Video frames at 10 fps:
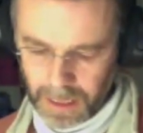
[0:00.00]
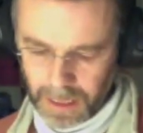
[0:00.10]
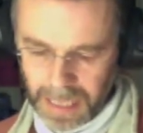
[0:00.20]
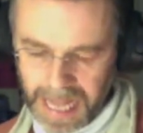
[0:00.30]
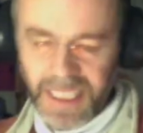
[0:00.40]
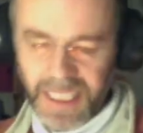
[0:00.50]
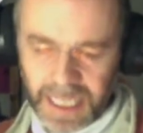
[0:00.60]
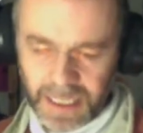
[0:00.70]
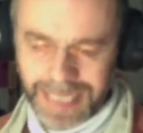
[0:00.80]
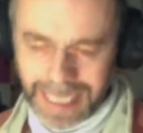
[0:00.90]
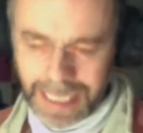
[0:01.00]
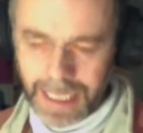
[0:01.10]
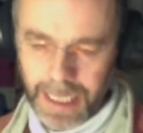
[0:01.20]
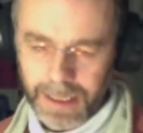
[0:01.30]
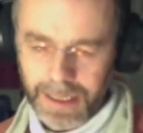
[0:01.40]
Accents D, da,
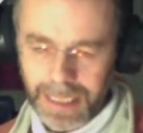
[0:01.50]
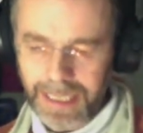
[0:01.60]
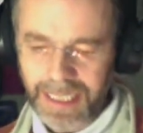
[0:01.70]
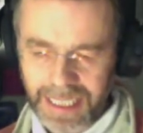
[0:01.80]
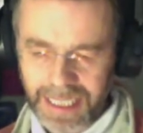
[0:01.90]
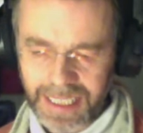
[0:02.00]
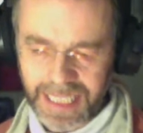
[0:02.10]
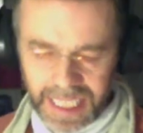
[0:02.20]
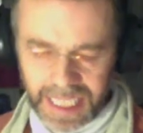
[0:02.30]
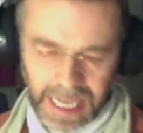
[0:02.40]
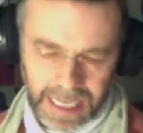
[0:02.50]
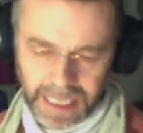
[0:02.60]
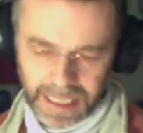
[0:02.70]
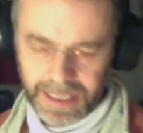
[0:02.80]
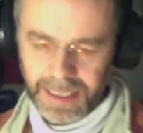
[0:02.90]
da, D, da,
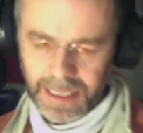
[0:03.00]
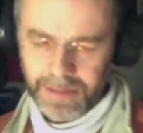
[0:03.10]
da.